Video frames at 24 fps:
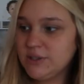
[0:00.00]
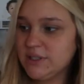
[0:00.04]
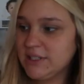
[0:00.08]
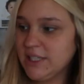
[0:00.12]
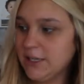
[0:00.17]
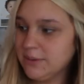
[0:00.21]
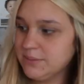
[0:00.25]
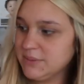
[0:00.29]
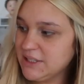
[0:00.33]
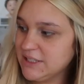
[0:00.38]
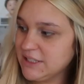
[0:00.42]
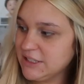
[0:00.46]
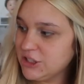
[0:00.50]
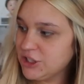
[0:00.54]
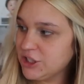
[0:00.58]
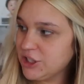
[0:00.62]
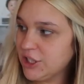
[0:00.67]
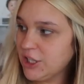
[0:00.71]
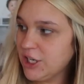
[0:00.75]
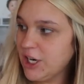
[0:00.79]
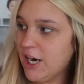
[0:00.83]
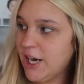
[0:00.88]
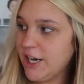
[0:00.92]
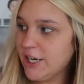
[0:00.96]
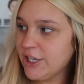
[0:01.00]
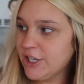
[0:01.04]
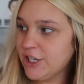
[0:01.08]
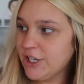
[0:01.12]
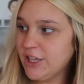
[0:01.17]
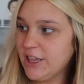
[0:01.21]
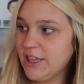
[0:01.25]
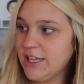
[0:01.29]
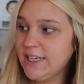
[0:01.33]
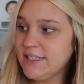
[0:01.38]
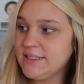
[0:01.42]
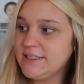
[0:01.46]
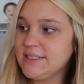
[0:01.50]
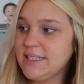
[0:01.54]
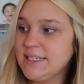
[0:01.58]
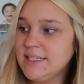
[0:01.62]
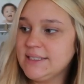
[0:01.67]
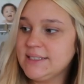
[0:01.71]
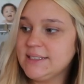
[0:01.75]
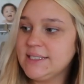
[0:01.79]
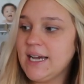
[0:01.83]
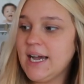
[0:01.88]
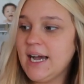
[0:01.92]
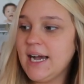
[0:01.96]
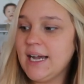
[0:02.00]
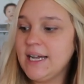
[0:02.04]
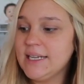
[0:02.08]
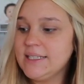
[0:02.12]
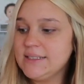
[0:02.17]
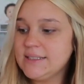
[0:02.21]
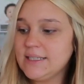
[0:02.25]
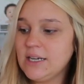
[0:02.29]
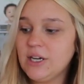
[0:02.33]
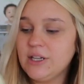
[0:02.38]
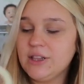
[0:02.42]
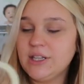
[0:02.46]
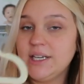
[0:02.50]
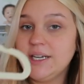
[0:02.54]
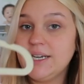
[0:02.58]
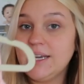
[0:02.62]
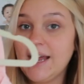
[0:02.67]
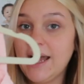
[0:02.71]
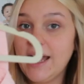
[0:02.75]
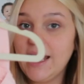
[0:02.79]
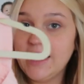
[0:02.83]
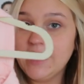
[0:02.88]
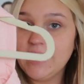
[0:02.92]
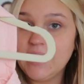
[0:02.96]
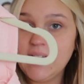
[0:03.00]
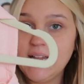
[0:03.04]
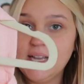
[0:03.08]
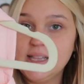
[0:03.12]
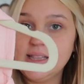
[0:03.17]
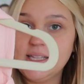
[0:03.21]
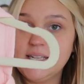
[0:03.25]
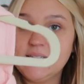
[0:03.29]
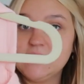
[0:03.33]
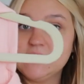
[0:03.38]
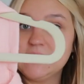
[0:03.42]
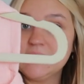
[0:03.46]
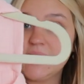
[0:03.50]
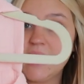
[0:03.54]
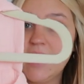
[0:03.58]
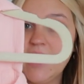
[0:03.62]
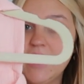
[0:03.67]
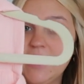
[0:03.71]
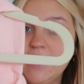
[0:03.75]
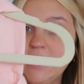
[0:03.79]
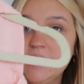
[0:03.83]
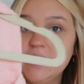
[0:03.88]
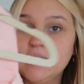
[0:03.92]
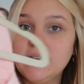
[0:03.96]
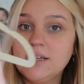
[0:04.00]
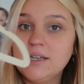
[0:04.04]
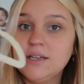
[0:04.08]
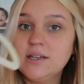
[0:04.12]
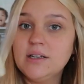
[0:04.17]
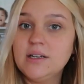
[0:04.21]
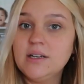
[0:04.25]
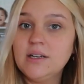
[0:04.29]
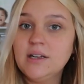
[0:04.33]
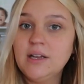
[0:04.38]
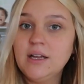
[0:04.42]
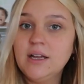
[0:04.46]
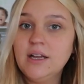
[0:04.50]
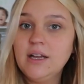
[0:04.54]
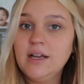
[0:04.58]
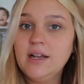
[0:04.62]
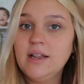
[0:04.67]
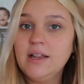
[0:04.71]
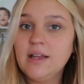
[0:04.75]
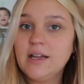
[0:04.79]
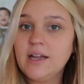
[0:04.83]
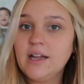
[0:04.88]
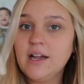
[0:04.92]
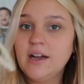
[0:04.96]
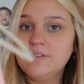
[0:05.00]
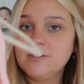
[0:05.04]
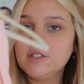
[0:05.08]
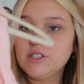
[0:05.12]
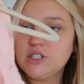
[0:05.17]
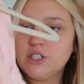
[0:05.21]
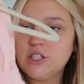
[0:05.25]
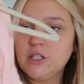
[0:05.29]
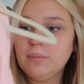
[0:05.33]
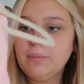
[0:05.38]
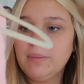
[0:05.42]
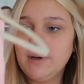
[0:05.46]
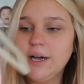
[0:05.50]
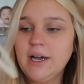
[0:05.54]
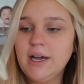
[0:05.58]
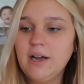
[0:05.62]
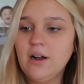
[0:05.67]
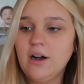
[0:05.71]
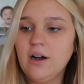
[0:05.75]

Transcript: Sam's sister got her this, and it ties on the neck, and then it's kinda, it covers her butt